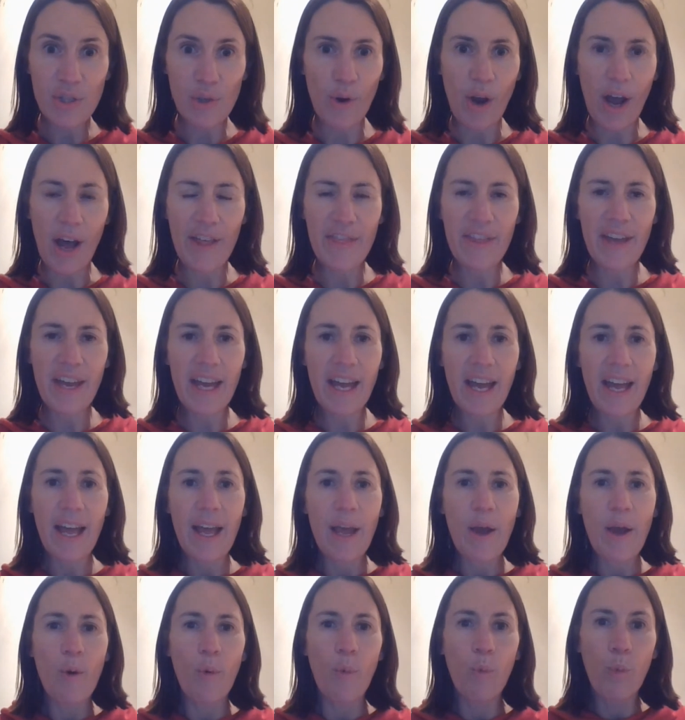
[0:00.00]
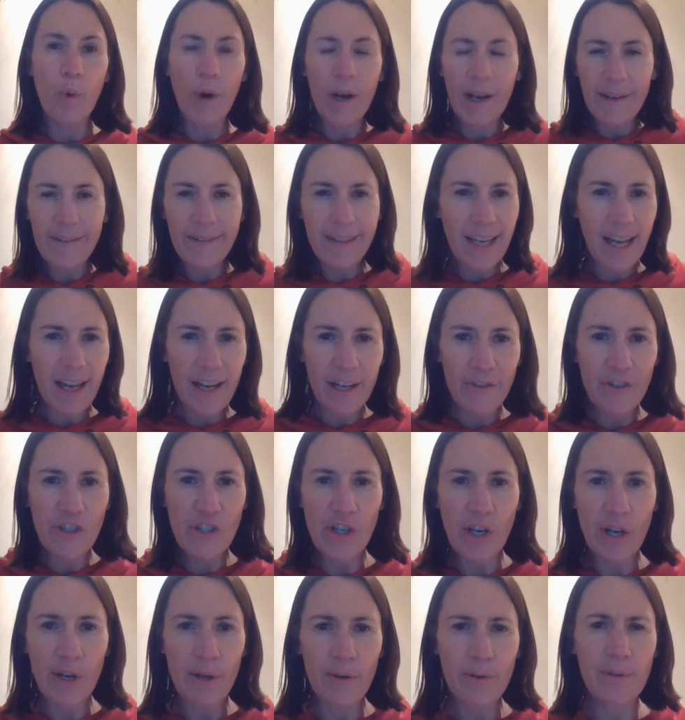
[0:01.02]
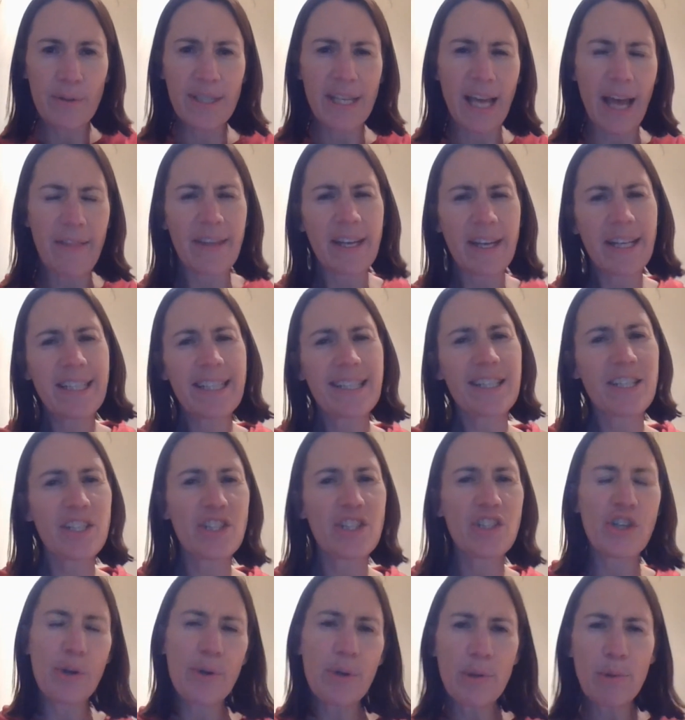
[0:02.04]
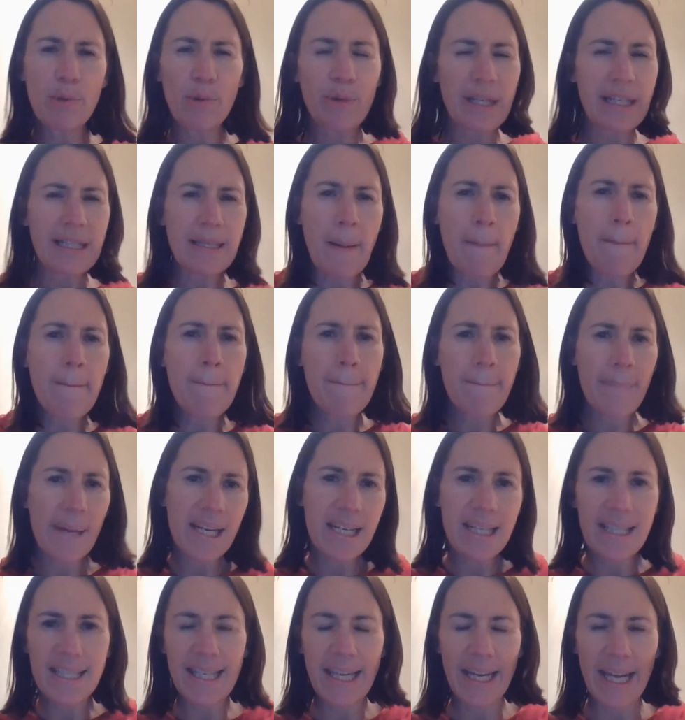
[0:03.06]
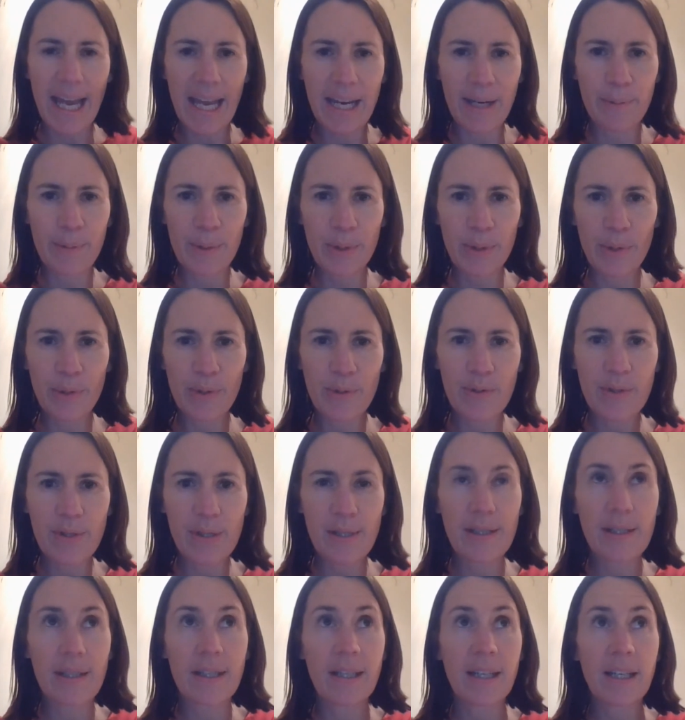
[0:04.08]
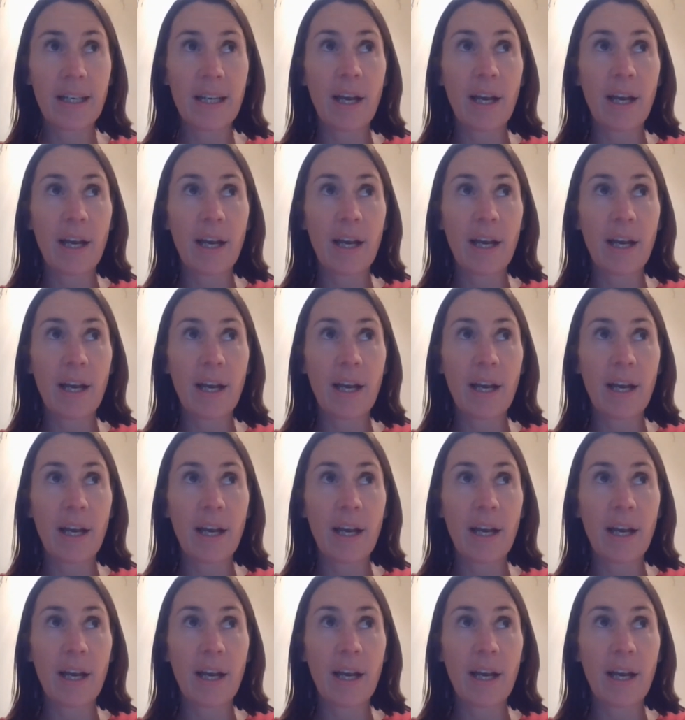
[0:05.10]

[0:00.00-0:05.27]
or other wildlife shows, and they just show you all these amazing animals?